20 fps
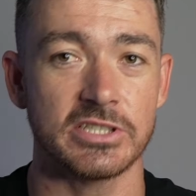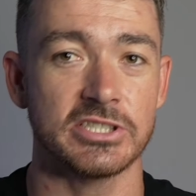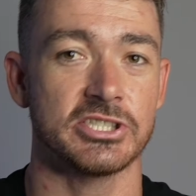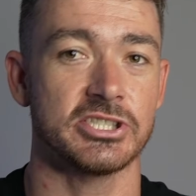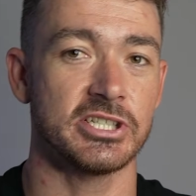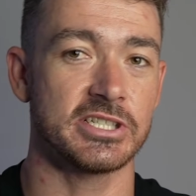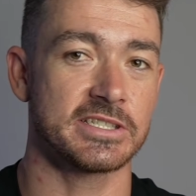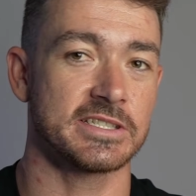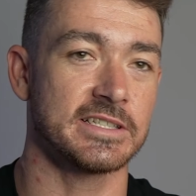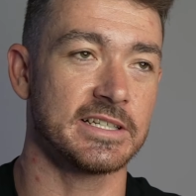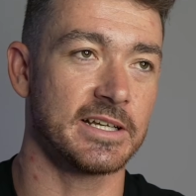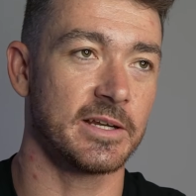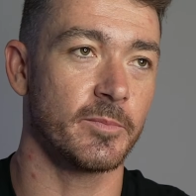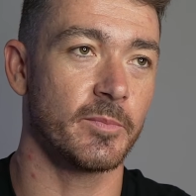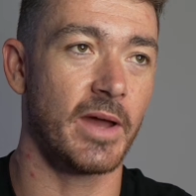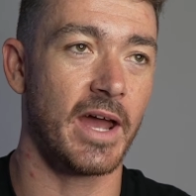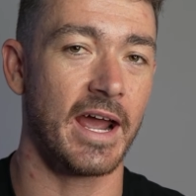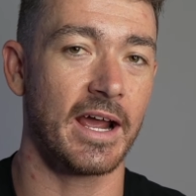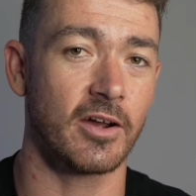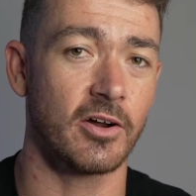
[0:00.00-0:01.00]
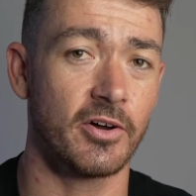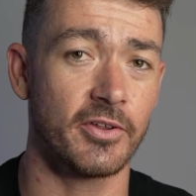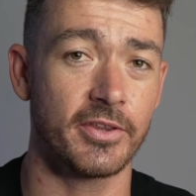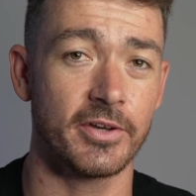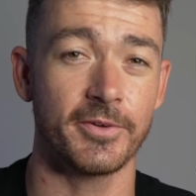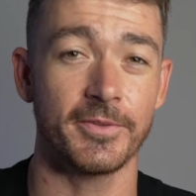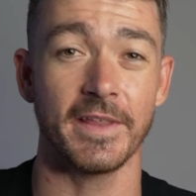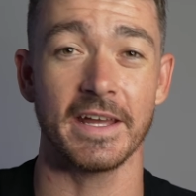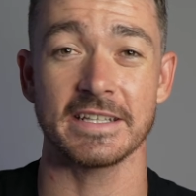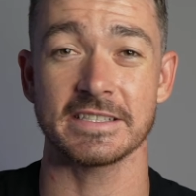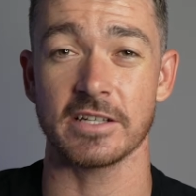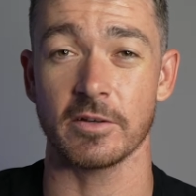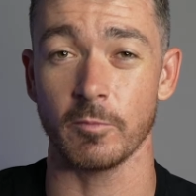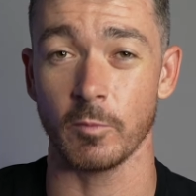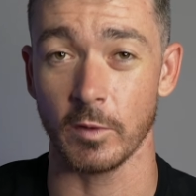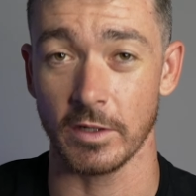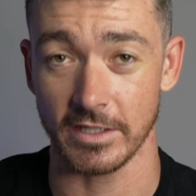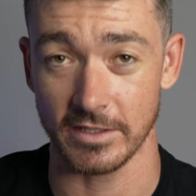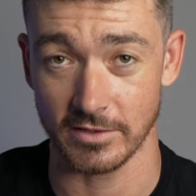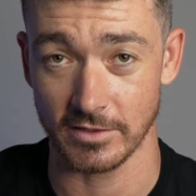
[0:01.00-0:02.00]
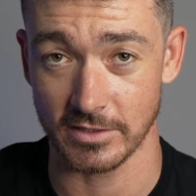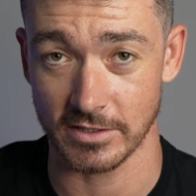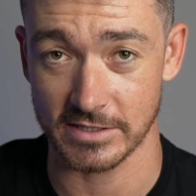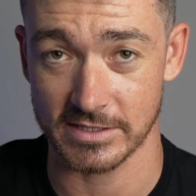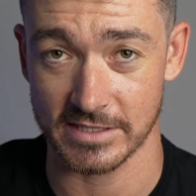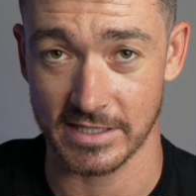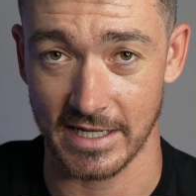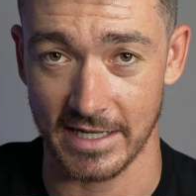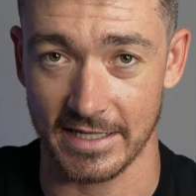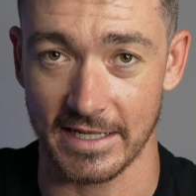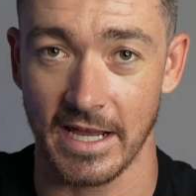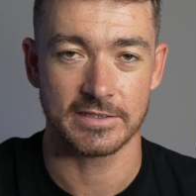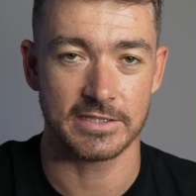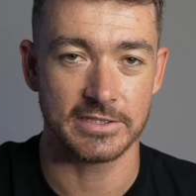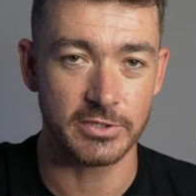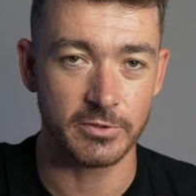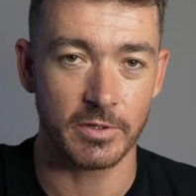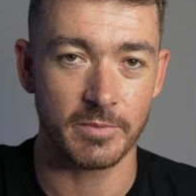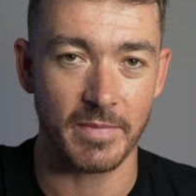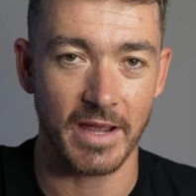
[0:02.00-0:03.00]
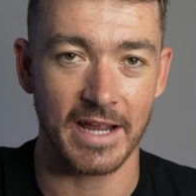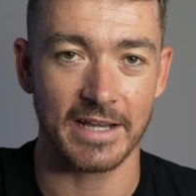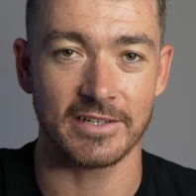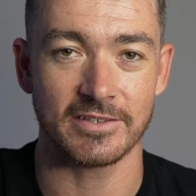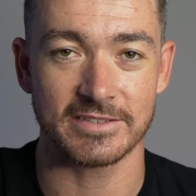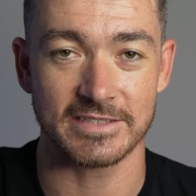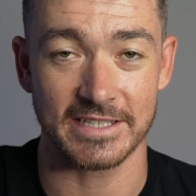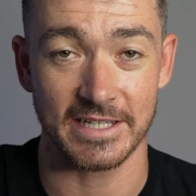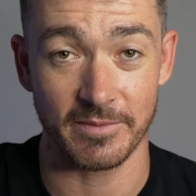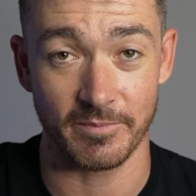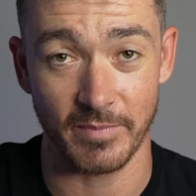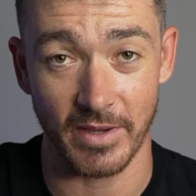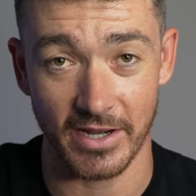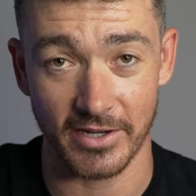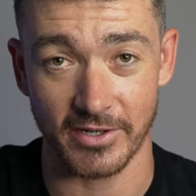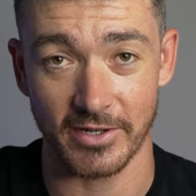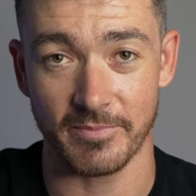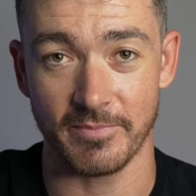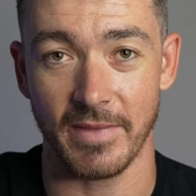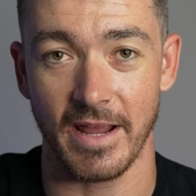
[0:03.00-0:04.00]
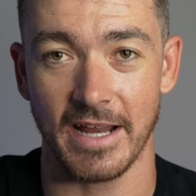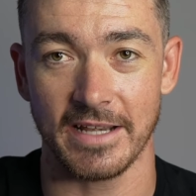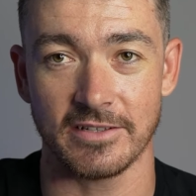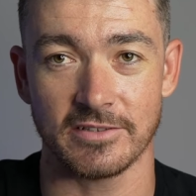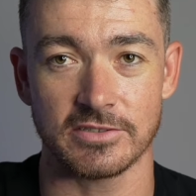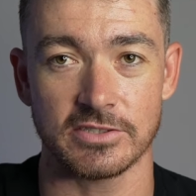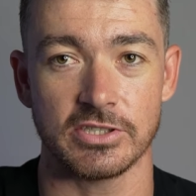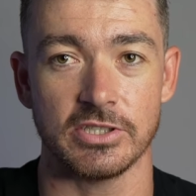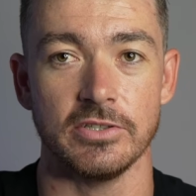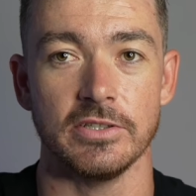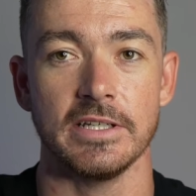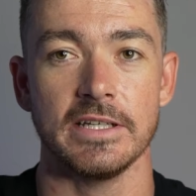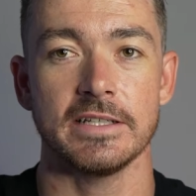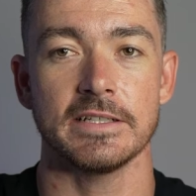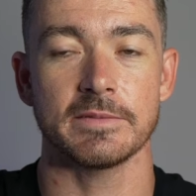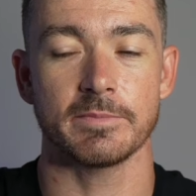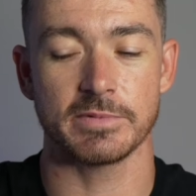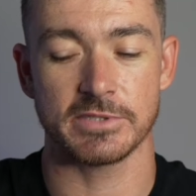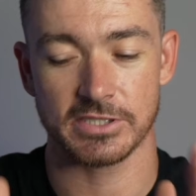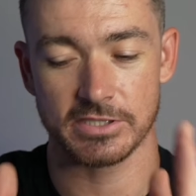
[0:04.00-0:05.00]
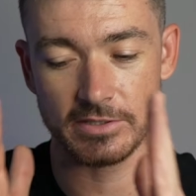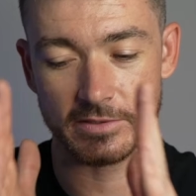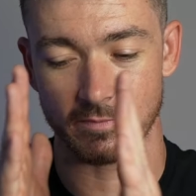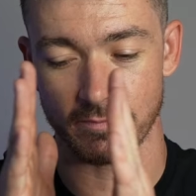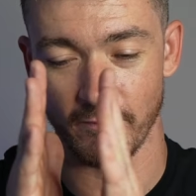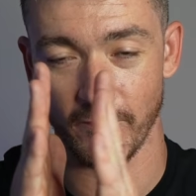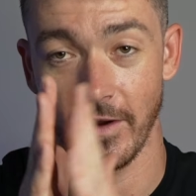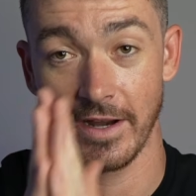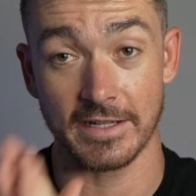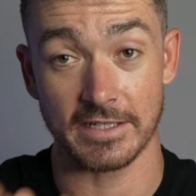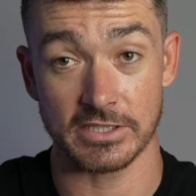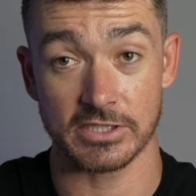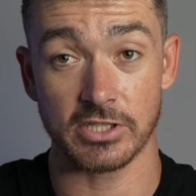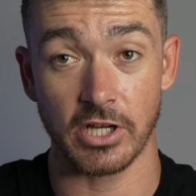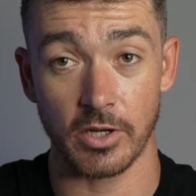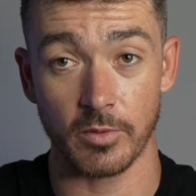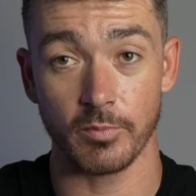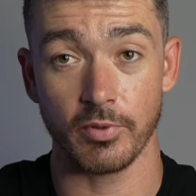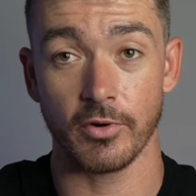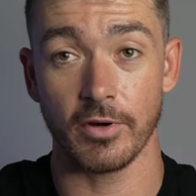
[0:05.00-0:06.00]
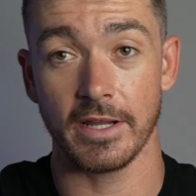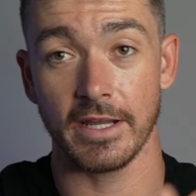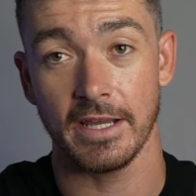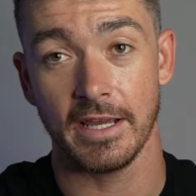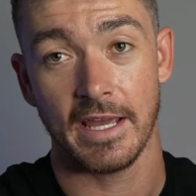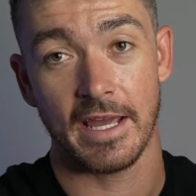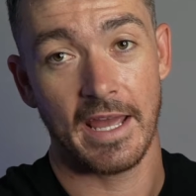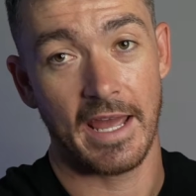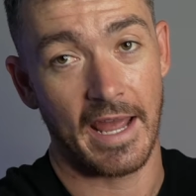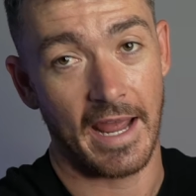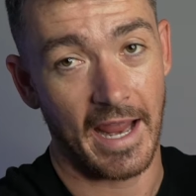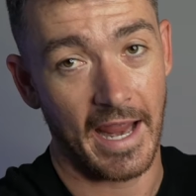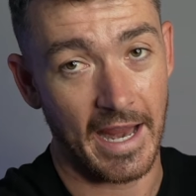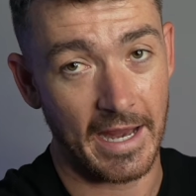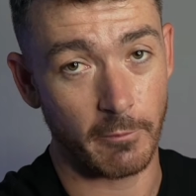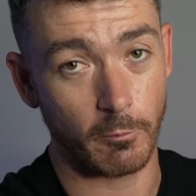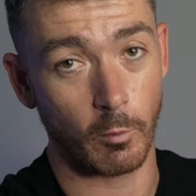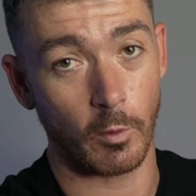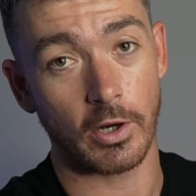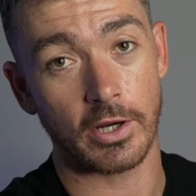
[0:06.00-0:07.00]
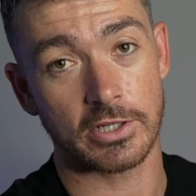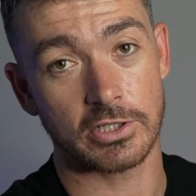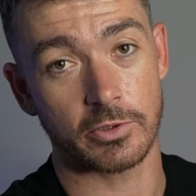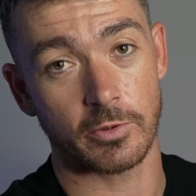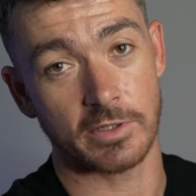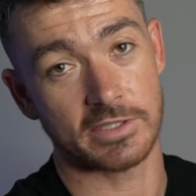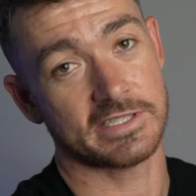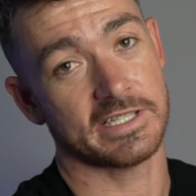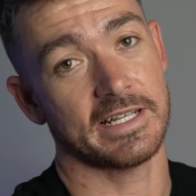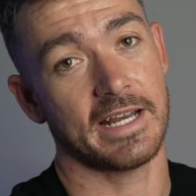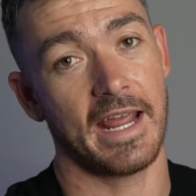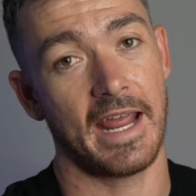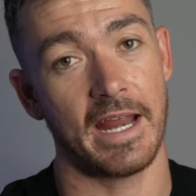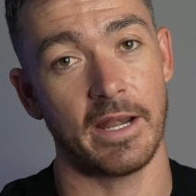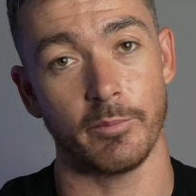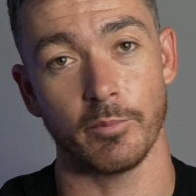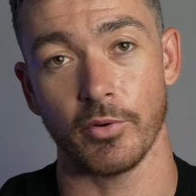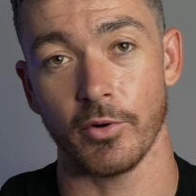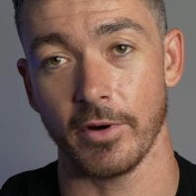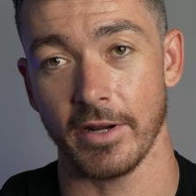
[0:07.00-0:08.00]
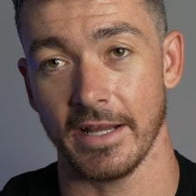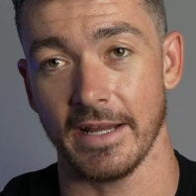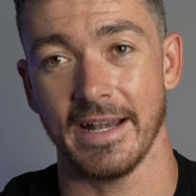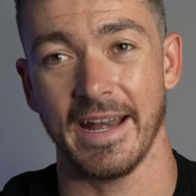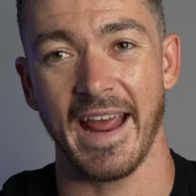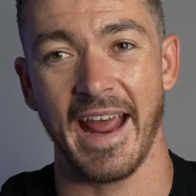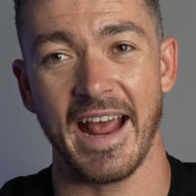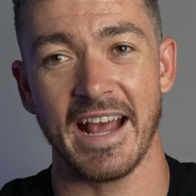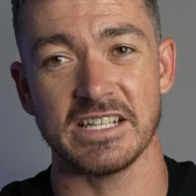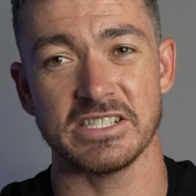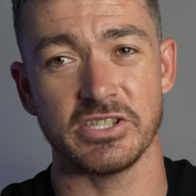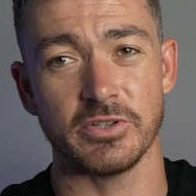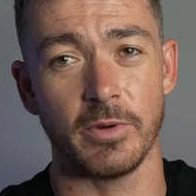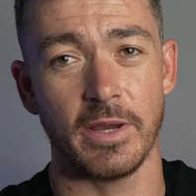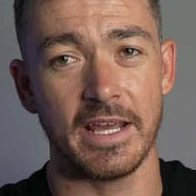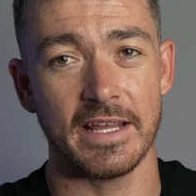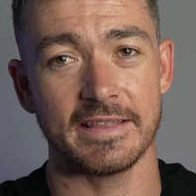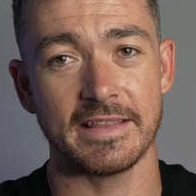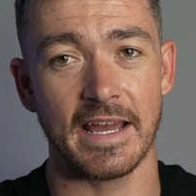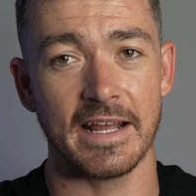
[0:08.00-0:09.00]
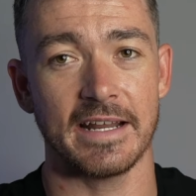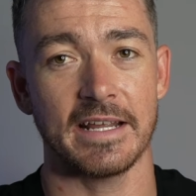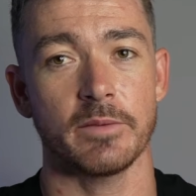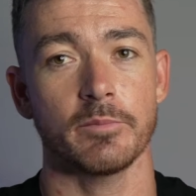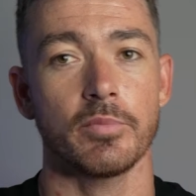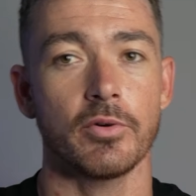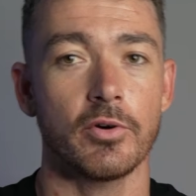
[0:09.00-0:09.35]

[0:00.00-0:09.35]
as just leaning back, although that's what it looks like. To do a manual, to get better at manuals, you need to find a start point and work towards an end point. And as you hit that end